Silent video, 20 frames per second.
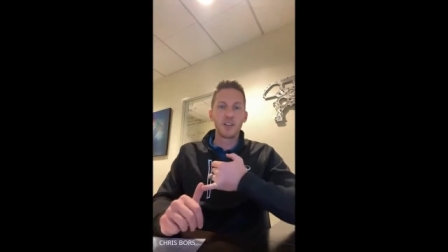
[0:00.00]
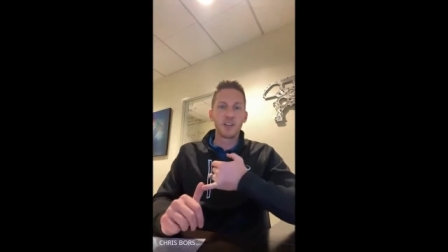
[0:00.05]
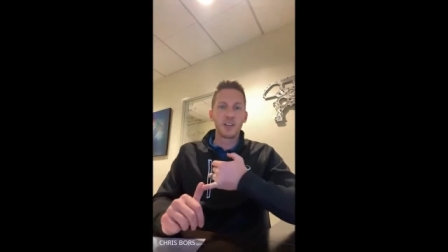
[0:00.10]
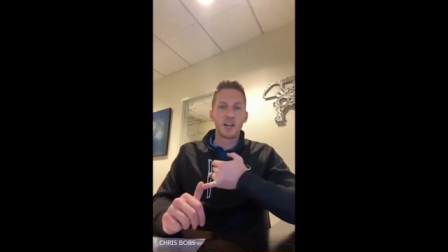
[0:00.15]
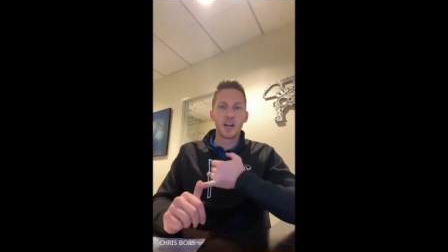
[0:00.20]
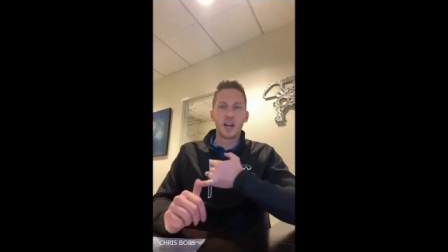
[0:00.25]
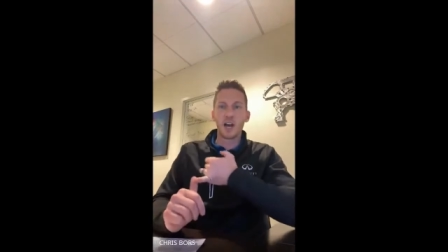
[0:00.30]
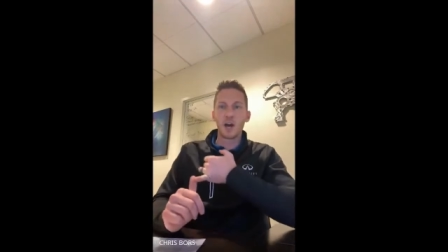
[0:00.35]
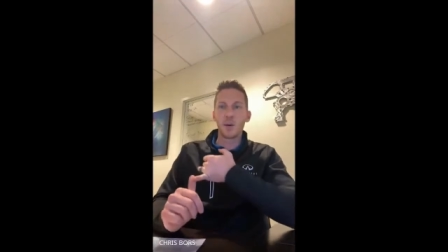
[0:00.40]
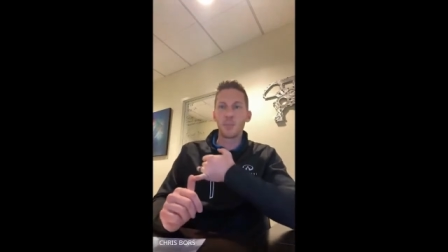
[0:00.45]

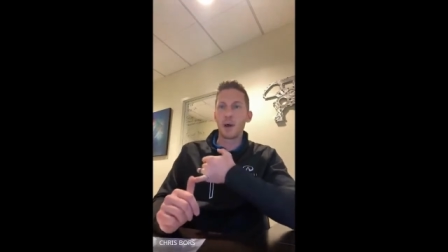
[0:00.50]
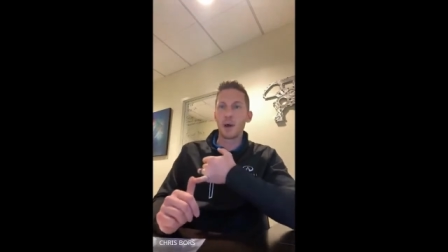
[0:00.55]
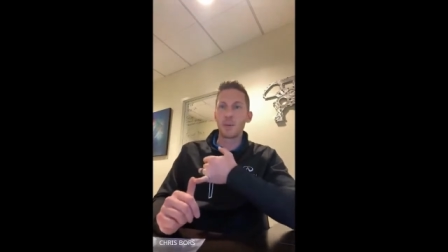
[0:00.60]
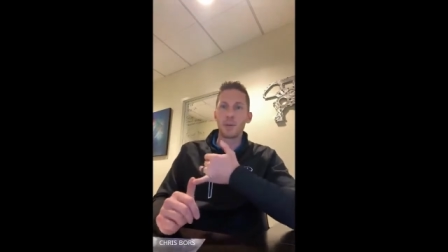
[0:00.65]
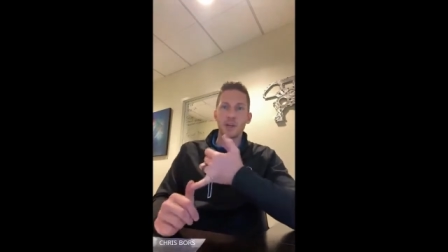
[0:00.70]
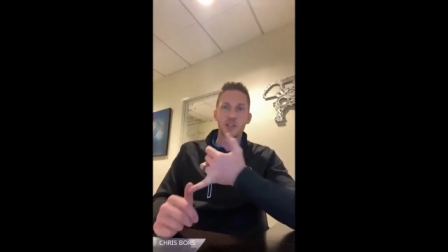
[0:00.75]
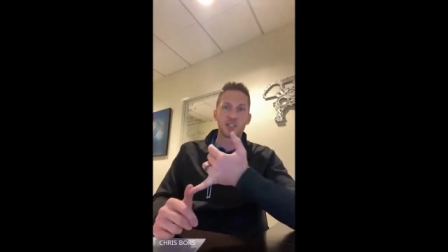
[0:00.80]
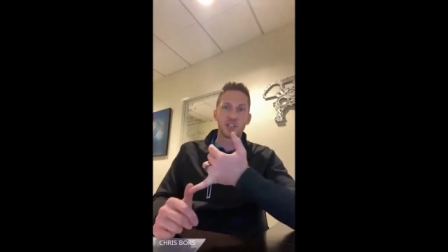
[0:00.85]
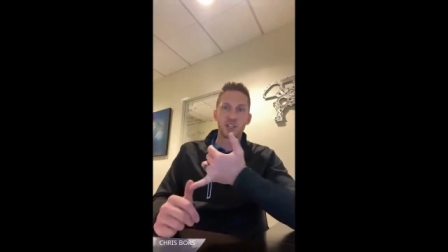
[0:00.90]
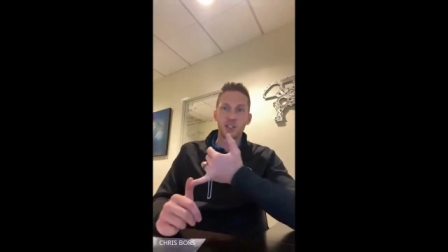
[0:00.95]
I
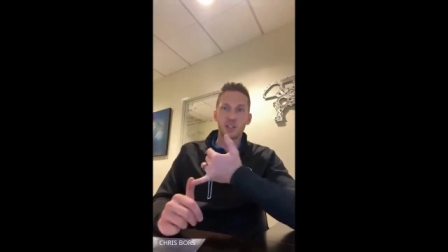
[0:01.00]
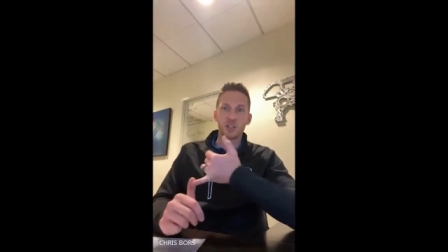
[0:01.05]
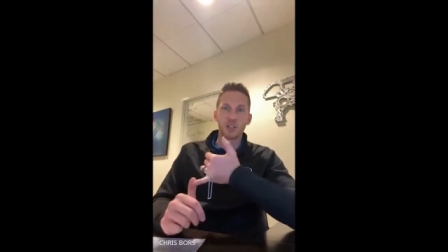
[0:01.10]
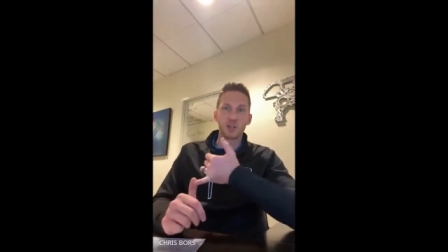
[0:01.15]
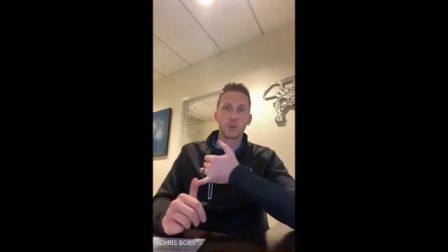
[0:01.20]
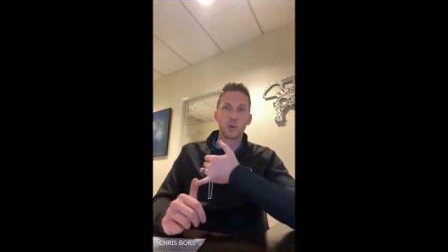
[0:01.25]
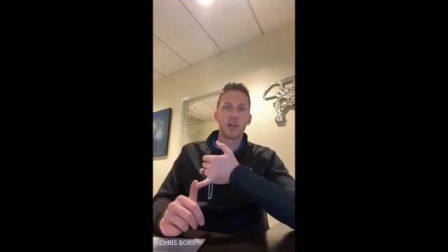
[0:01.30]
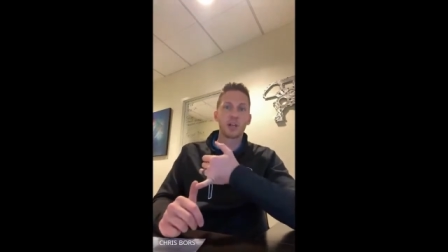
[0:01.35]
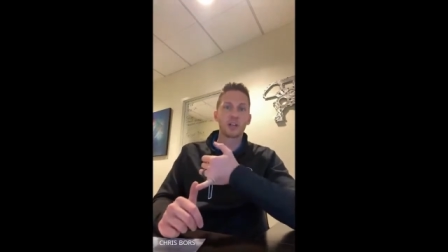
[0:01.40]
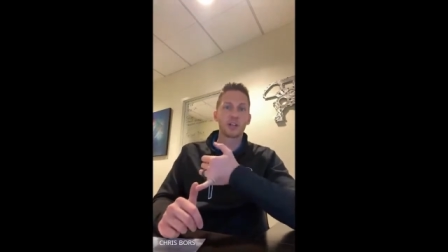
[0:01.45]
mentioned a little
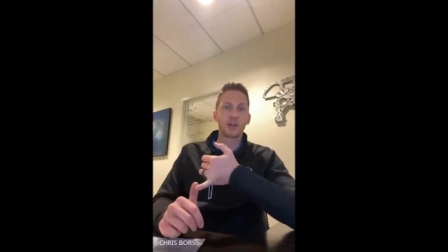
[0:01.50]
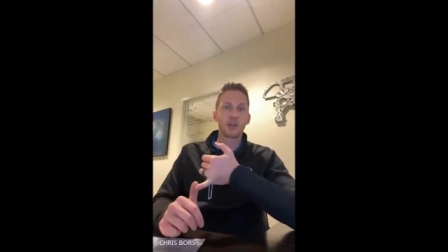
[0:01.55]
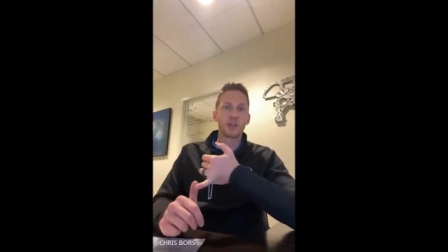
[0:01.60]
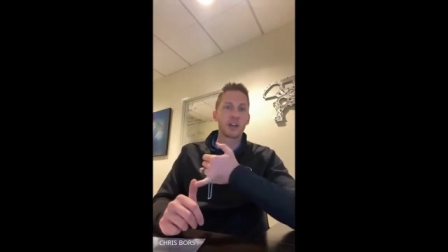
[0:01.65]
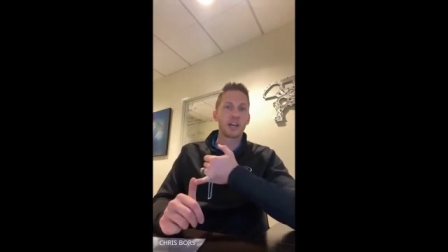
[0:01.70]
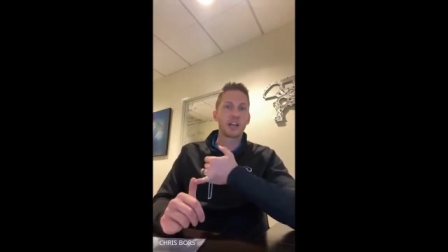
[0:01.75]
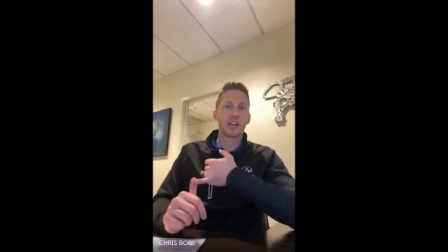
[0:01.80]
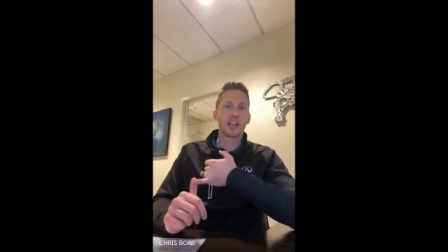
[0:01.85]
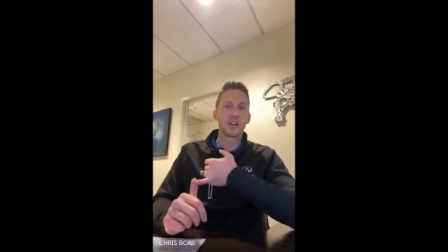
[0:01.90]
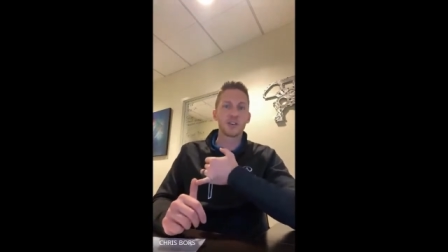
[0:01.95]
while ago that
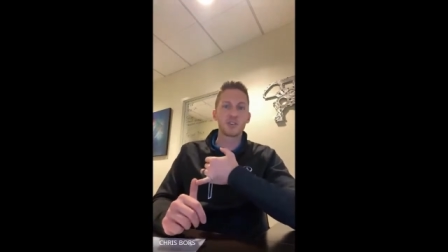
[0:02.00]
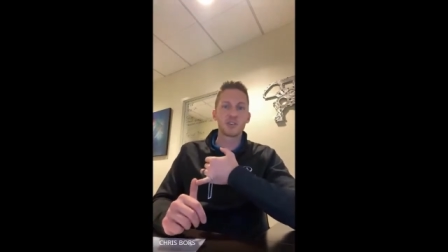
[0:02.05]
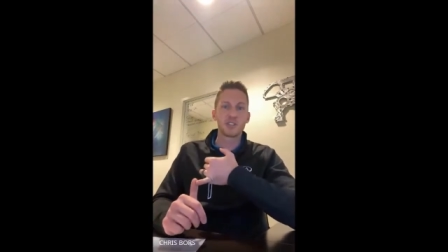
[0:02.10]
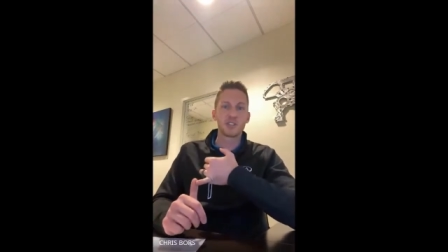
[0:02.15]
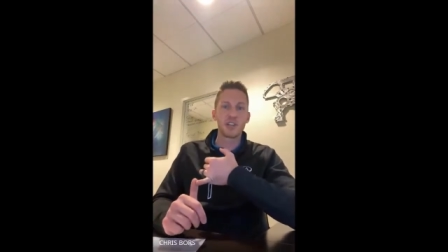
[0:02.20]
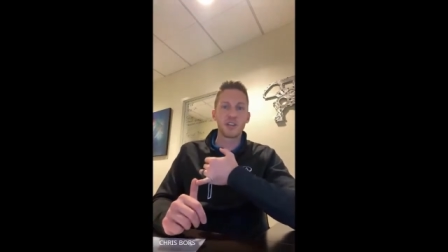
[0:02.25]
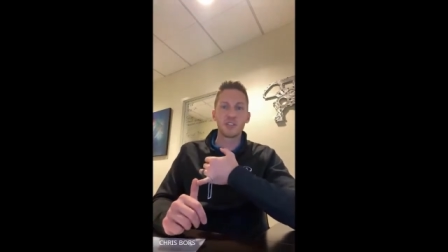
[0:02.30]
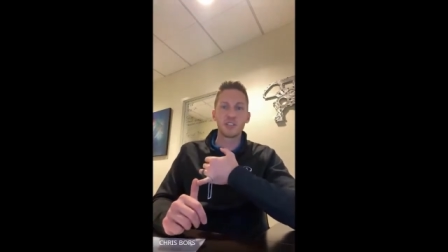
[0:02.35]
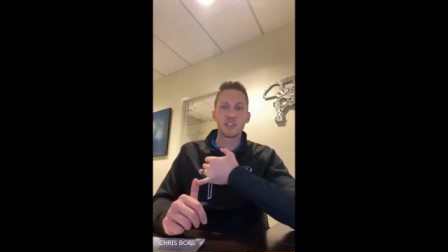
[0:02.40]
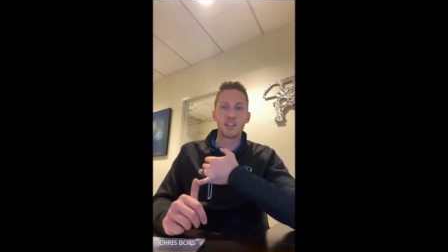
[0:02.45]
I get here at
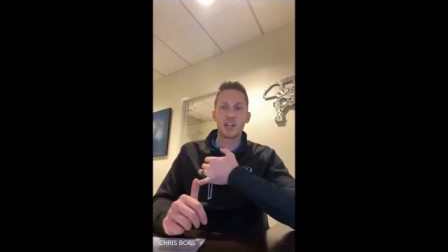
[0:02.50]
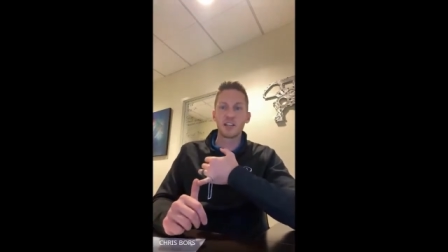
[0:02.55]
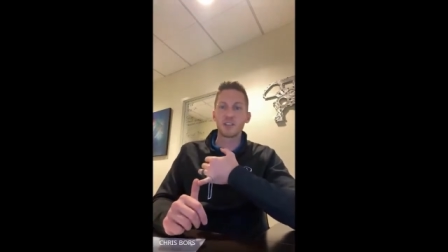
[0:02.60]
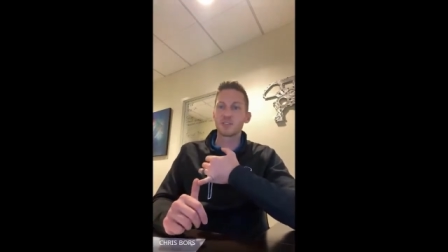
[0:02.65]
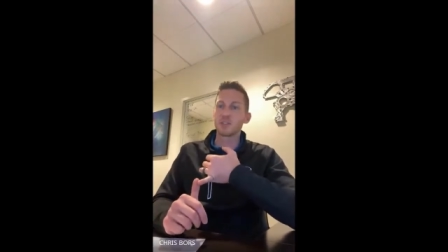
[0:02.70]
7:10.